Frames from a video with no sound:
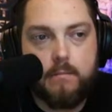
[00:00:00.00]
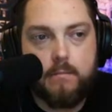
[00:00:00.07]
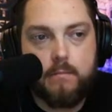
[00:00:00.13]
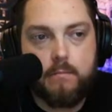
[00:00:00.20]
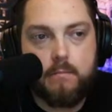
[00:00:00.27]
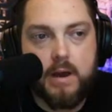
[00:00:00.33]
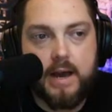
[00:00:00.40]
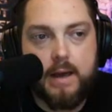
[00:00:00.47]

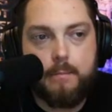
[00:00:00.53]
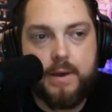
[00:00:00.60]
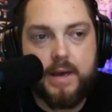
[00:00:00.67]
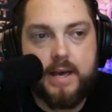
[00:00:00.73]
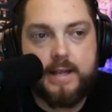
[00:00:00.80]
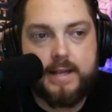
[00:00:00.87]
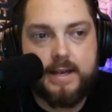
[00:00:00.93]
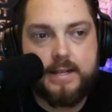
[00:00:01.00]
my
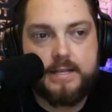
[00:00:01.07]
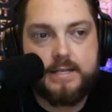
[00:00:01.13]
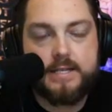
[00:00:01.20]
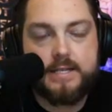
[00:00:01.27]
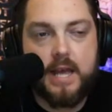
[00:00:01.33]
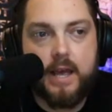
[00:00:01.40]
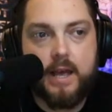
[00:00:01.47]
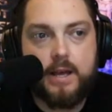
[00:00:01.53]
opinion
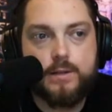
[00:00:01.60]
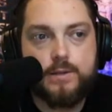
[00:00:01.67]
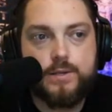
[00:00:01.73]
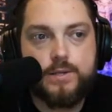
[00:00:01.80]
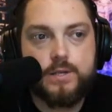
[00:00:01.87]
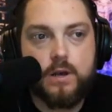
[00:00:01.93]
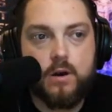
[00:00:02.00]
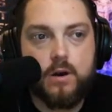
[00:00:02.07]

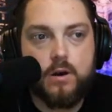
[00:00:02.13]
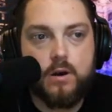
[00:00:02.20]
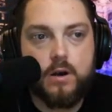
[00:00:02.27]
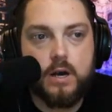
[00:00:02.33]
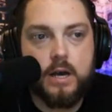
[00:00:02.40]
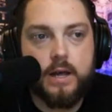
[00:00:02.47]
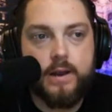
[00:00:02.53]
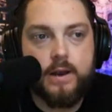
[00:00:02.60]
stands
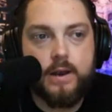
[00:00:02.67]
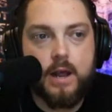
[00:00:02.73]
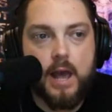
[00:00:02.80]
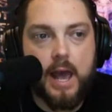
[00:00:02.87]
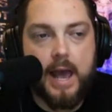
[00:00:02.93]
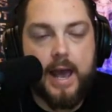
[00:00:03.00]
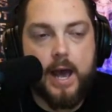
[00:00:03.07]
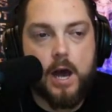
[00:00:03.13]
on
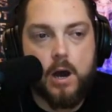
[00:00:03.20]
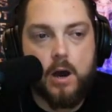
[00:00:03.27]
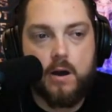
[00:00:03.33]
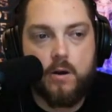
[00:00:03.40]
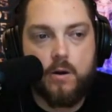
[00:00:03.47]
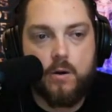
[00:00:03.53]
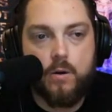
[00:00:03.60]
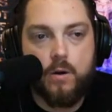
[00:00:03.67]

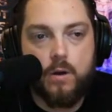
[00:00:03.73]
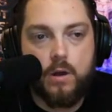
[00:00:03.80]
how